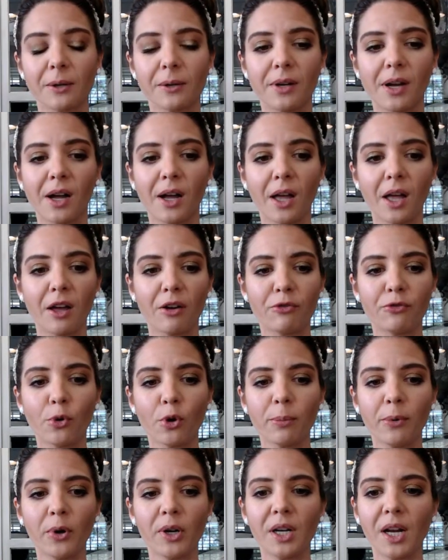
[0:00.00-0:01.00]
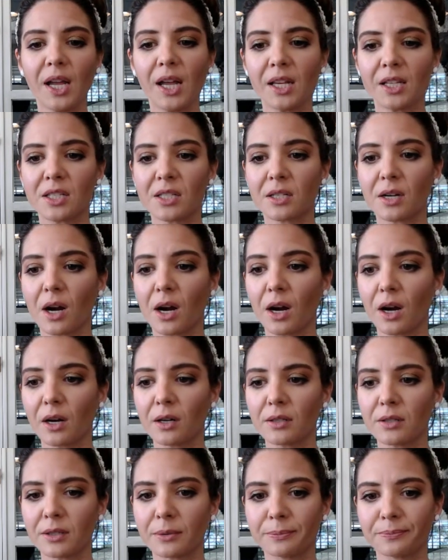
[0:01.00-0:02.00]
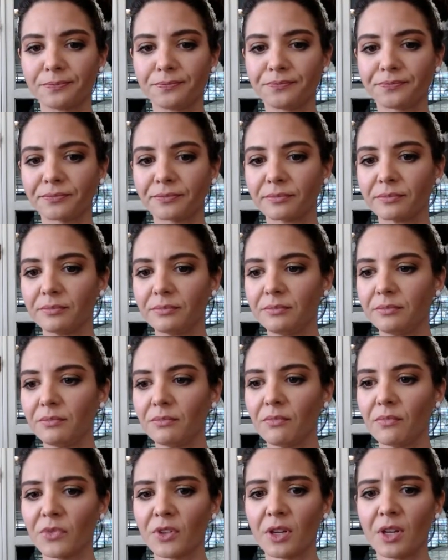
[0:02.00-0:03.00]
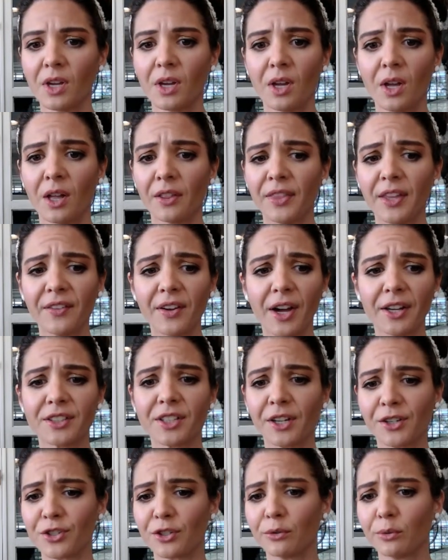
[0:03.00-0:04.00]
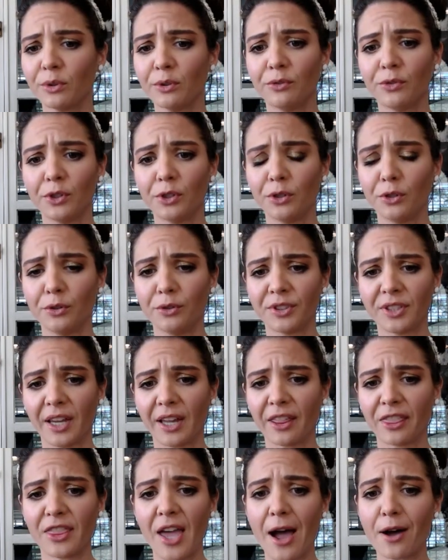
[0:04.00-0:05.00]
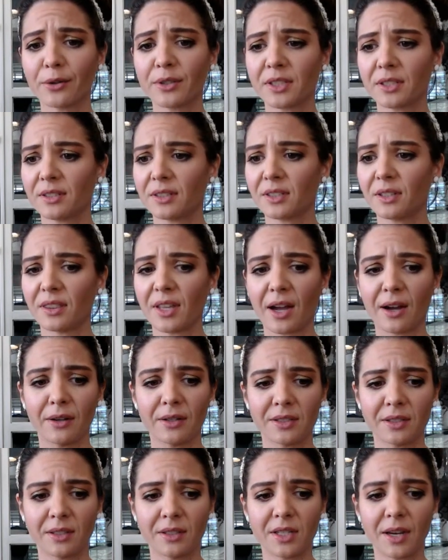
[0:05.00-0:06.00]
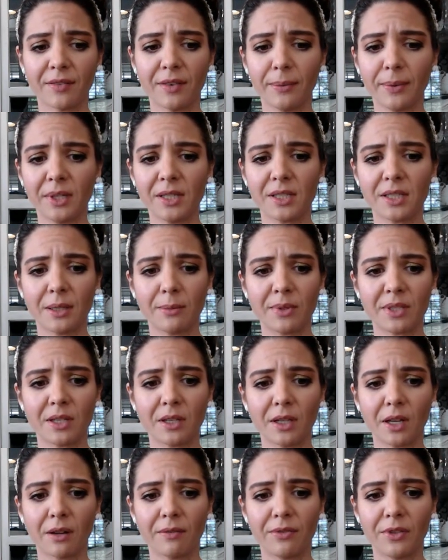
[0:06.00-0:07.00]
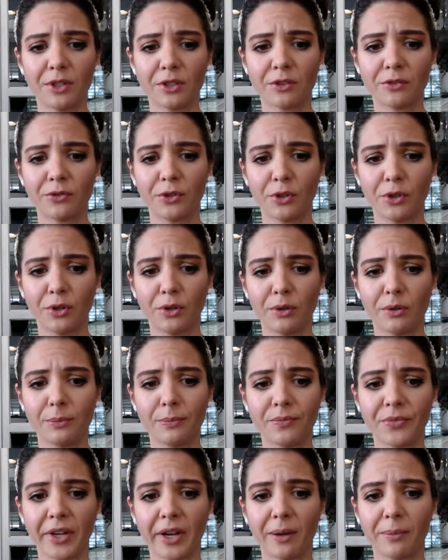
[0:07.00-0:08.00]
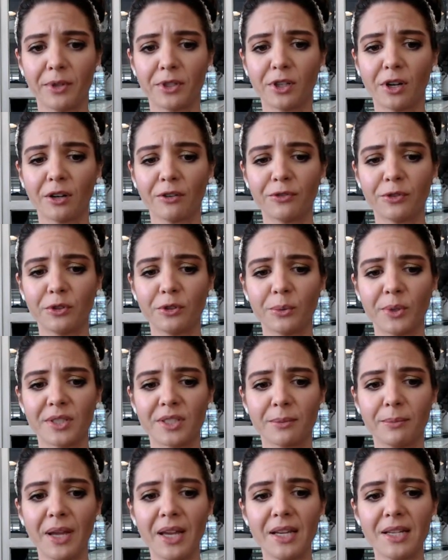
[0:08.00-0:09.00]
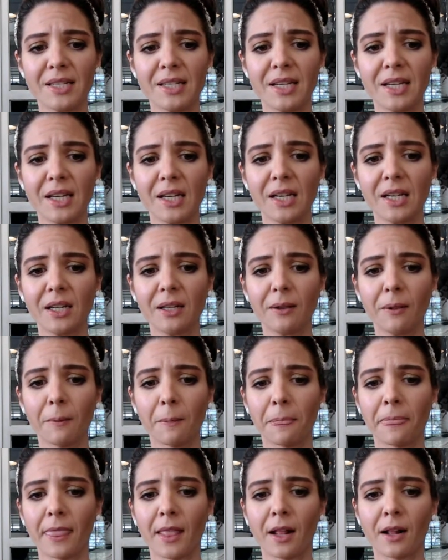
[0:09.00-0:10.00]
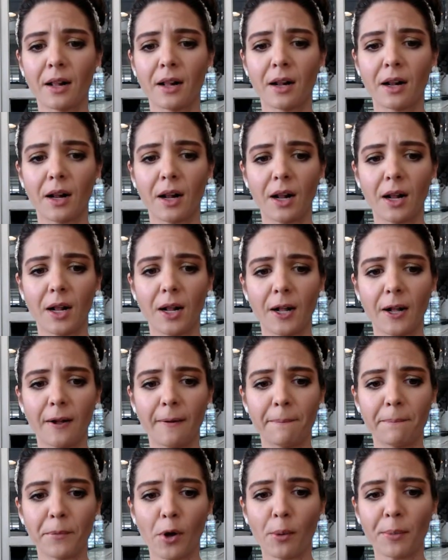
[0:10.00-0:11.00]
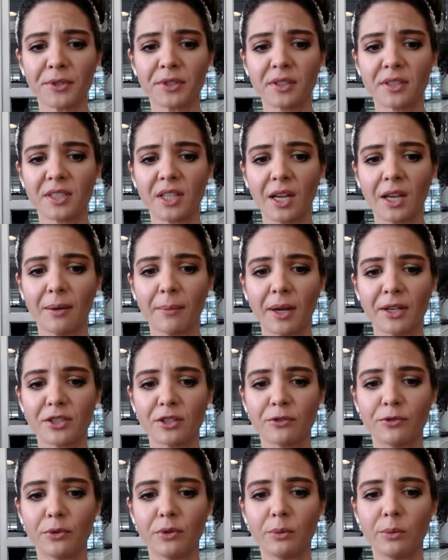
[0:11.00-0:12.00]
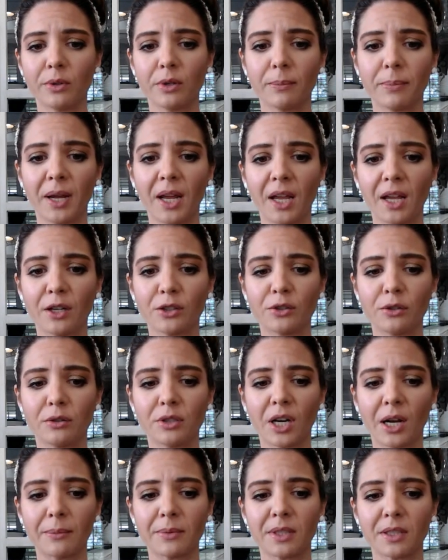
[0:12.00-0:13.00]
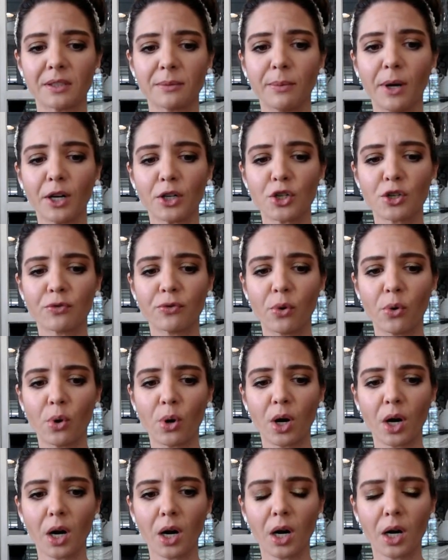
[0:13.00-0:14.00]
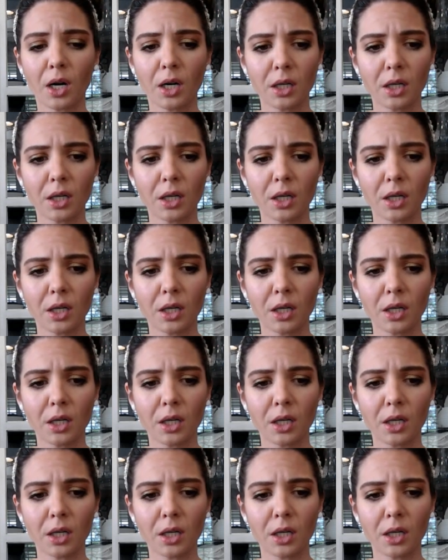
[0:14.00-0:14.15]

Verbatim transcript: Uh, 4.8 stars. They've got tons of reviews, like thousands and thousands. Everybody seems to love this food. Um, the dog food was amazing. Um, almost the same as the food we were paying two times as much for.